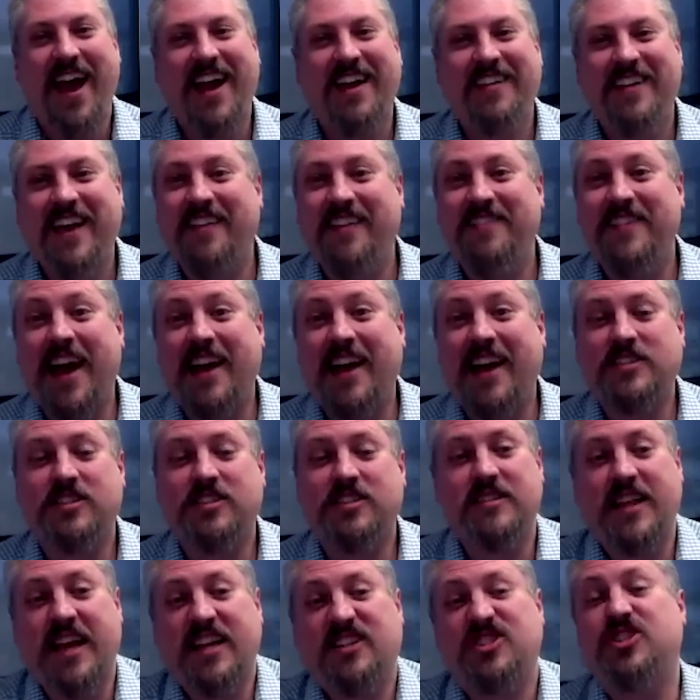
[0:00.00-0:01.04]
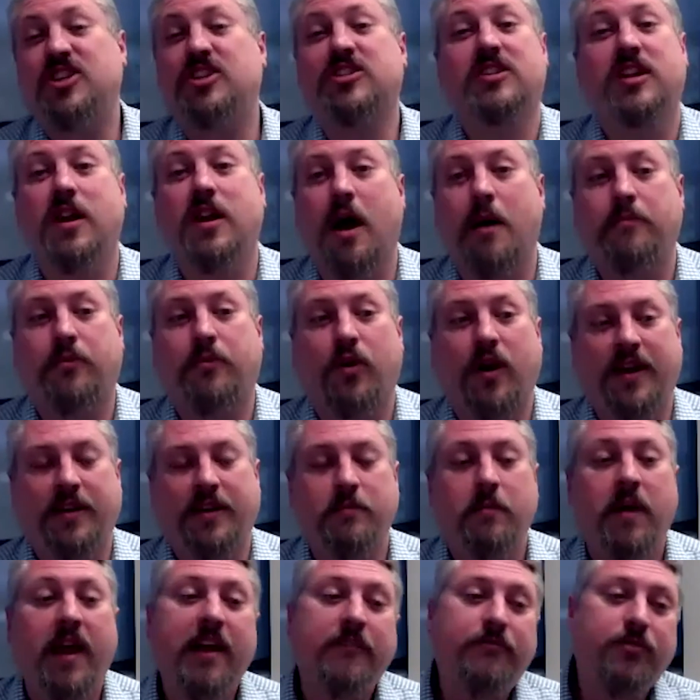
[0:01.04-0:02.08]
And that's just an upgrade.
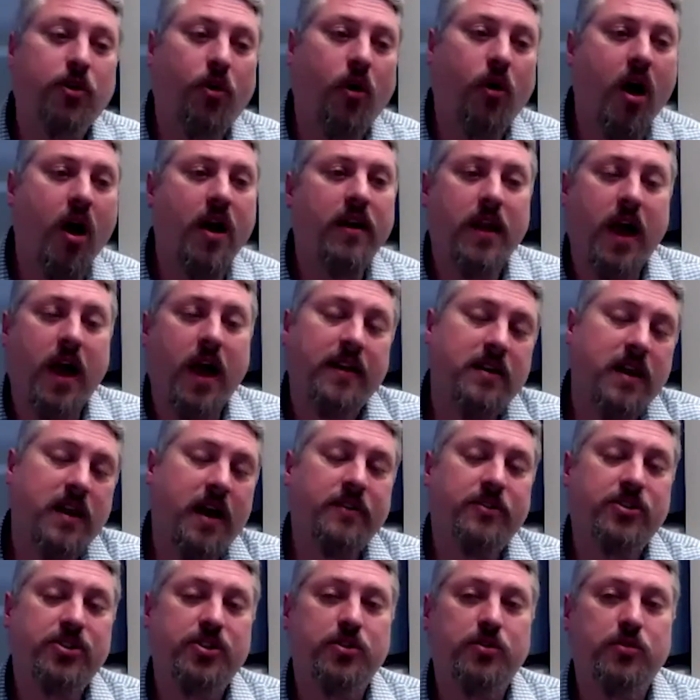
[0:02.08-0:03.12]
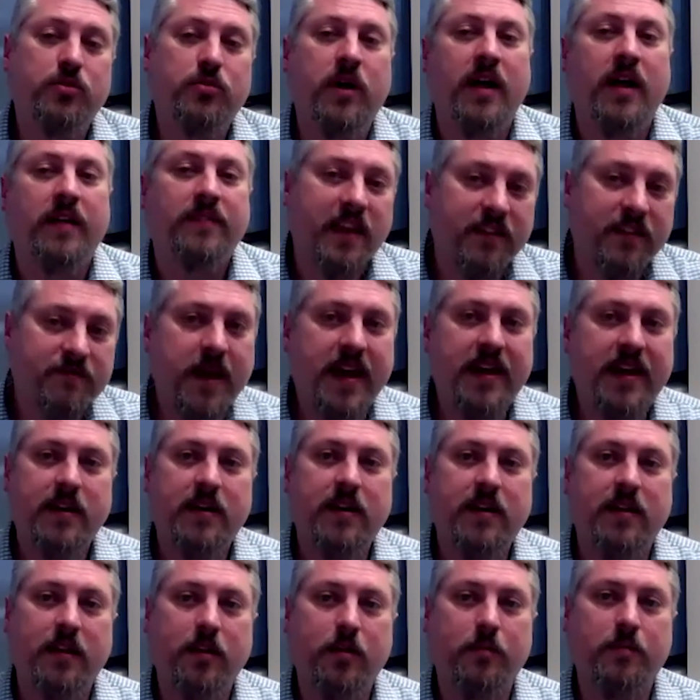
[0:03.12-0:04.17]
If you're on 9.2, they've made it
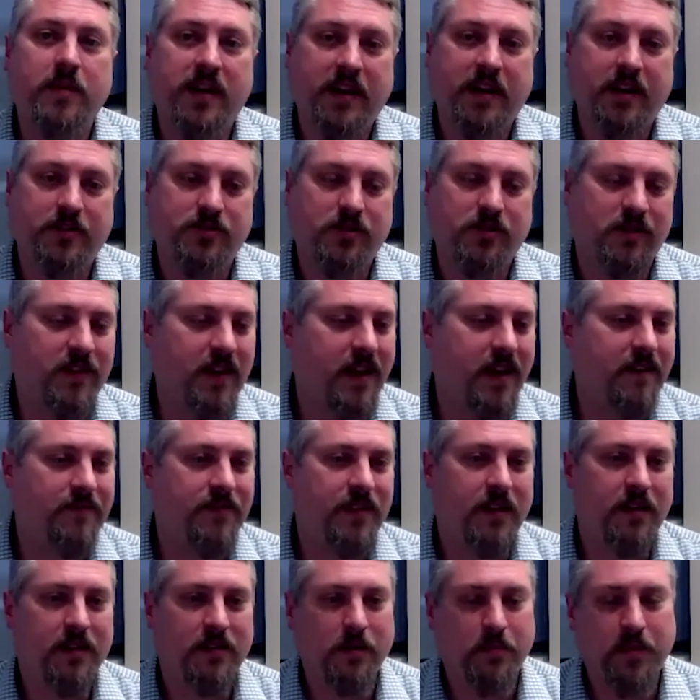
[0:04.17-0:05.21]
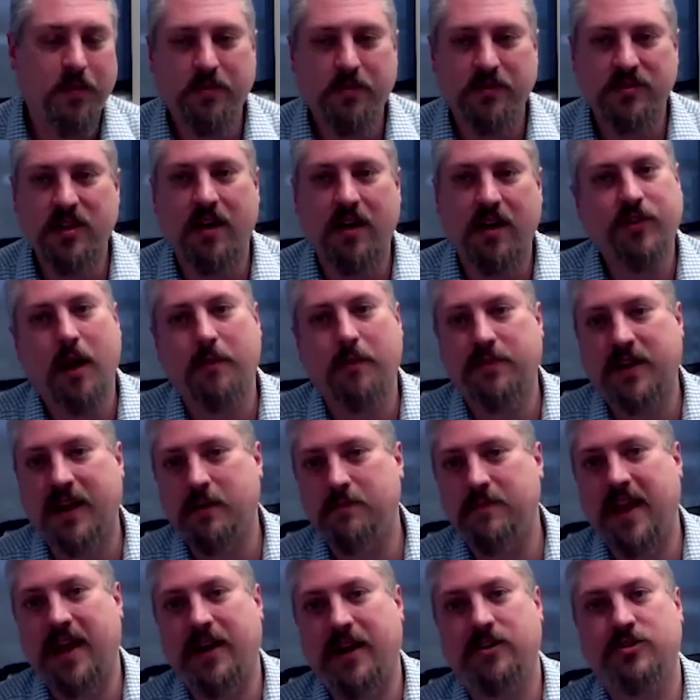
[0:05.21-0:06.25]
a little bit easier. They have the PeopleSoft Update
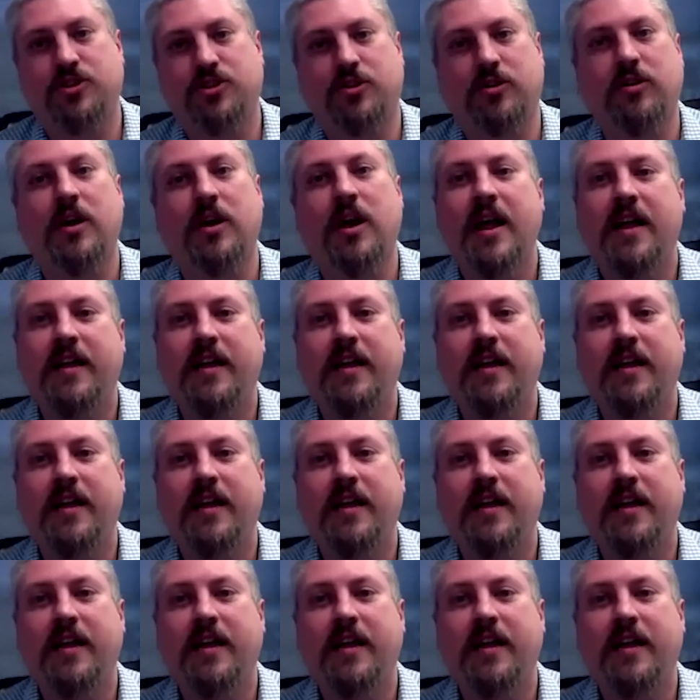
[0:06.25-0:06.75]
Manager.